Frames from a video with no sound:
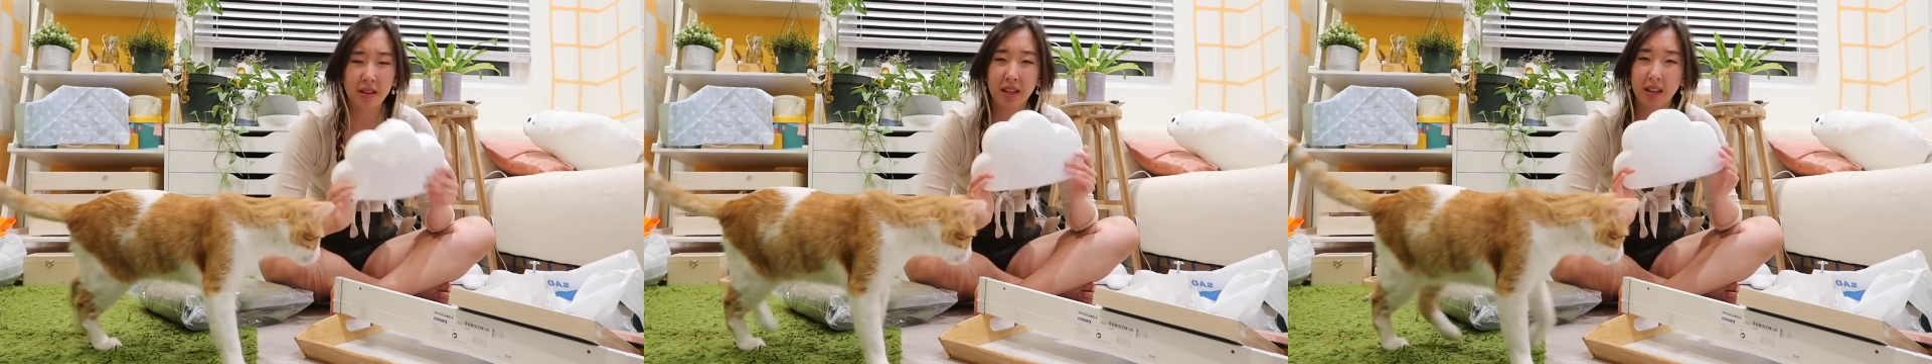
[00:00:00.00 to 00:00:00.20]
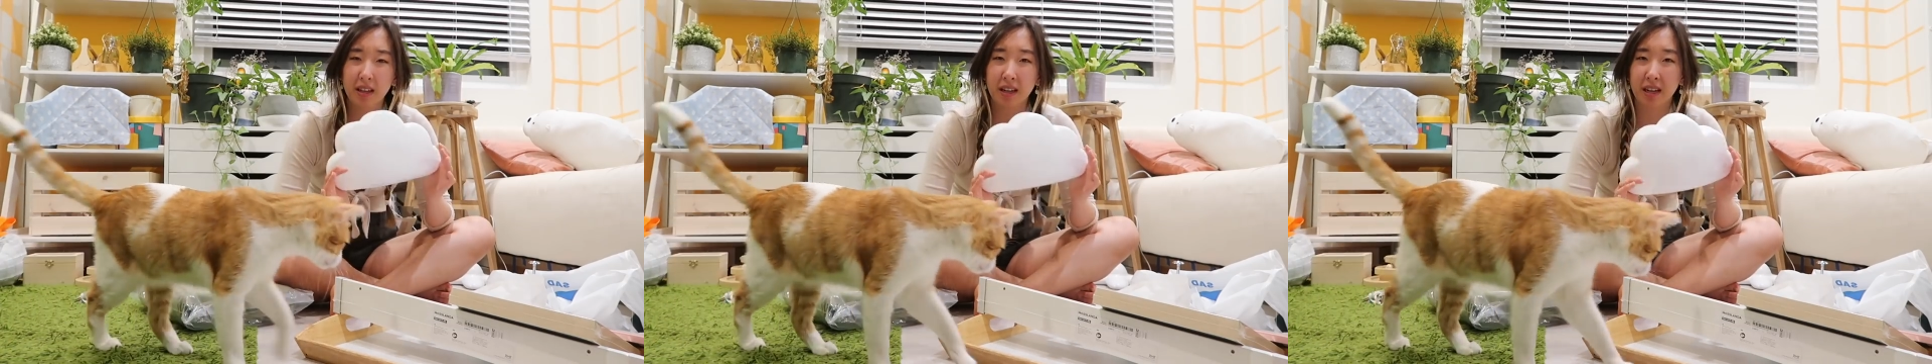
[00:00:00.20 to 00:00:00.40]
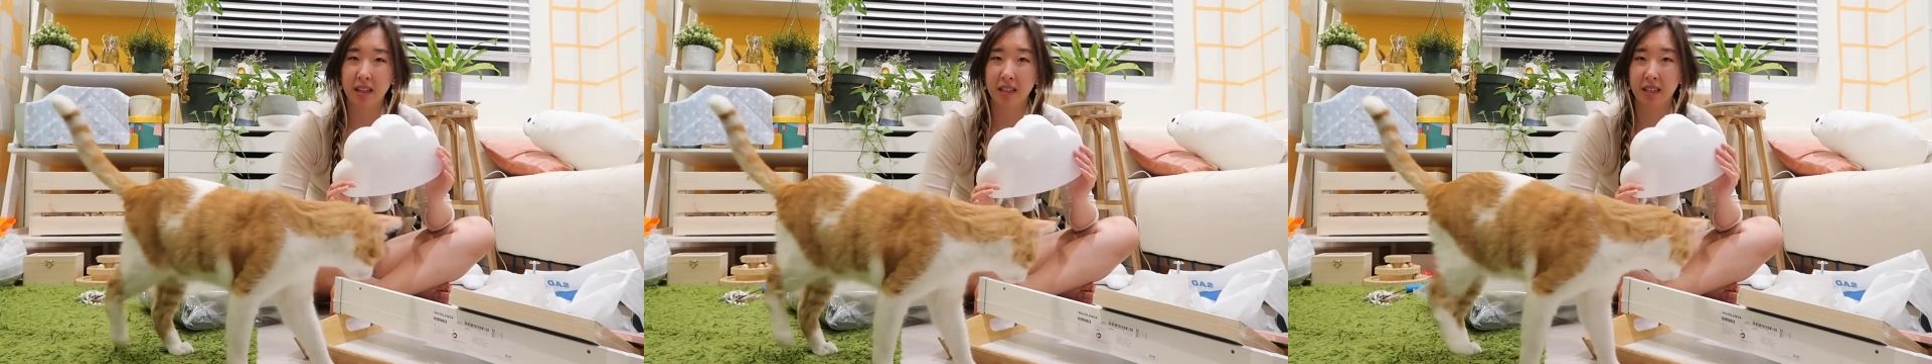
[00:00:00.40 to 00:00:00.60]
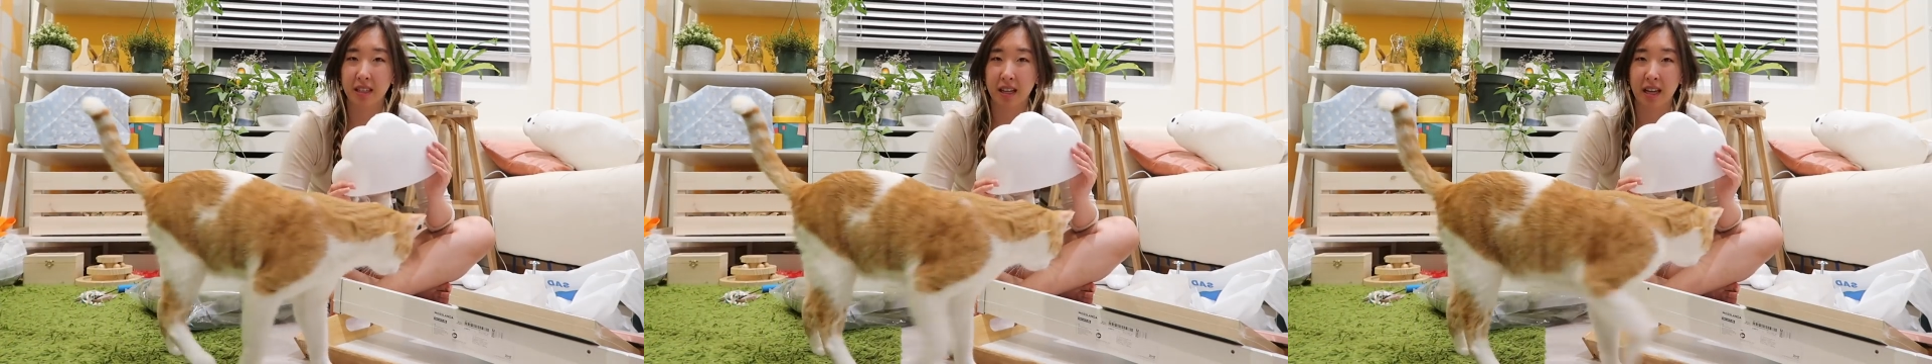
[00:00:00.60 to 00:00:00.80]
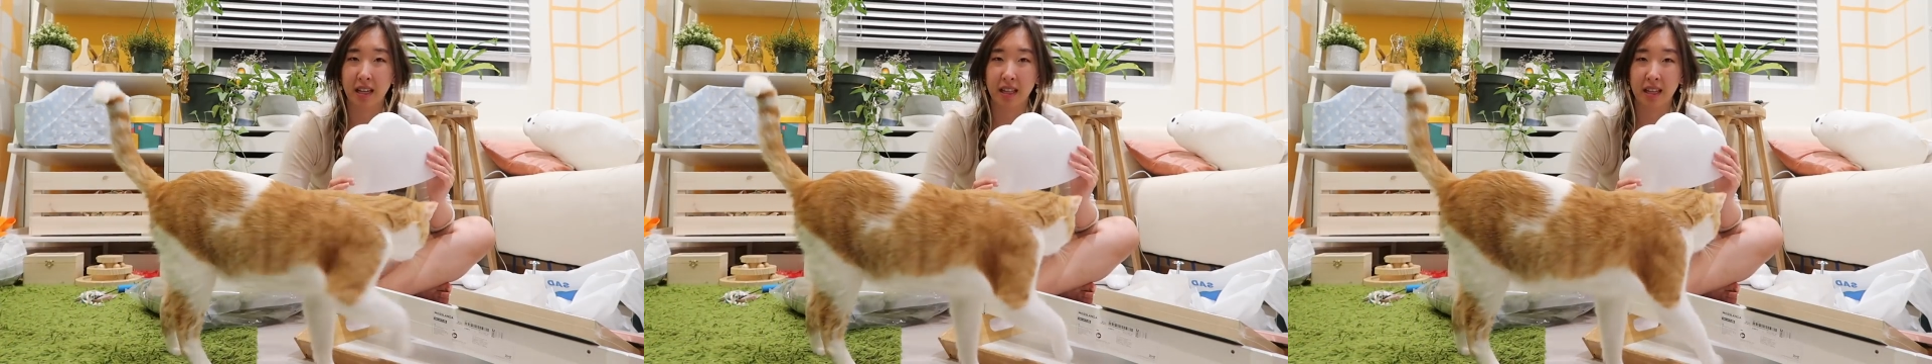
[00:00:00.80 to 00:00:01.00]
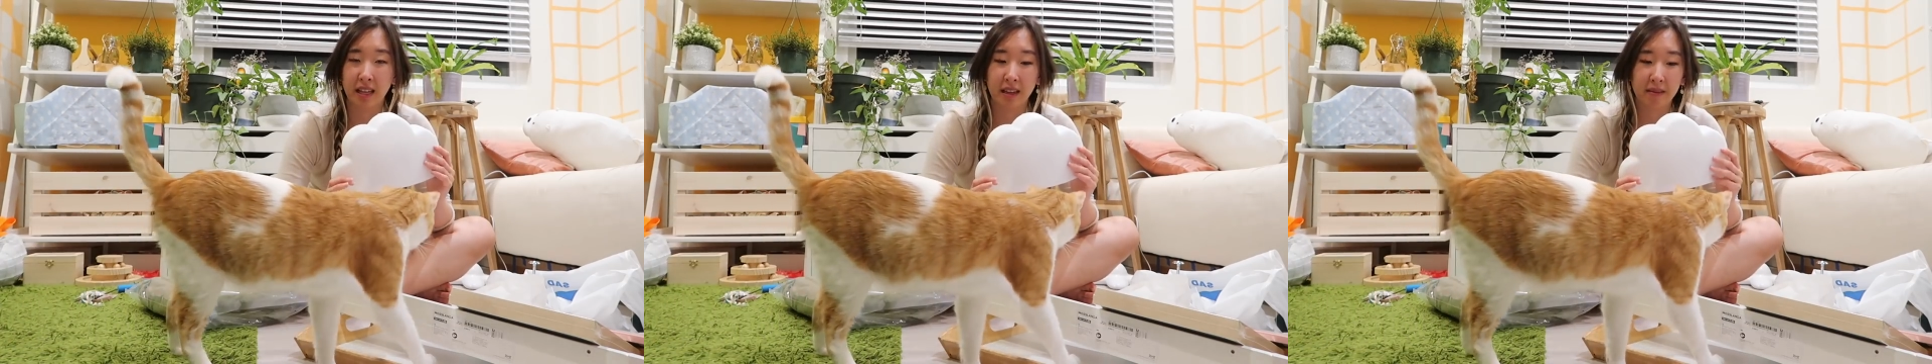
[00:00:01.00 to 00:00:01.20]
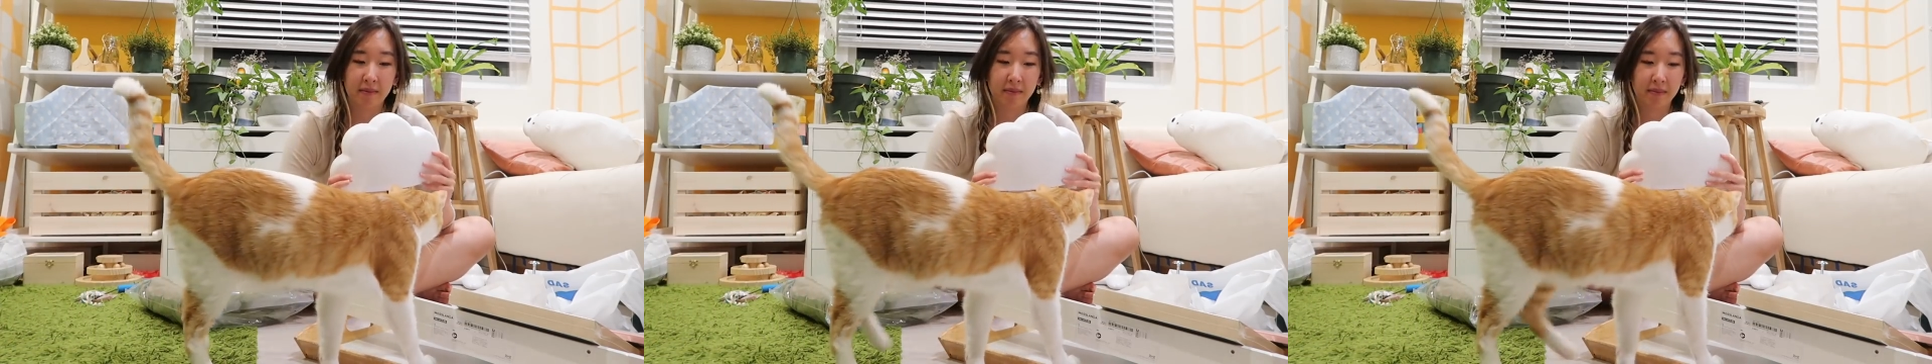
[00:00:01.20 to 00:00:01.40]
like a nice nightlight.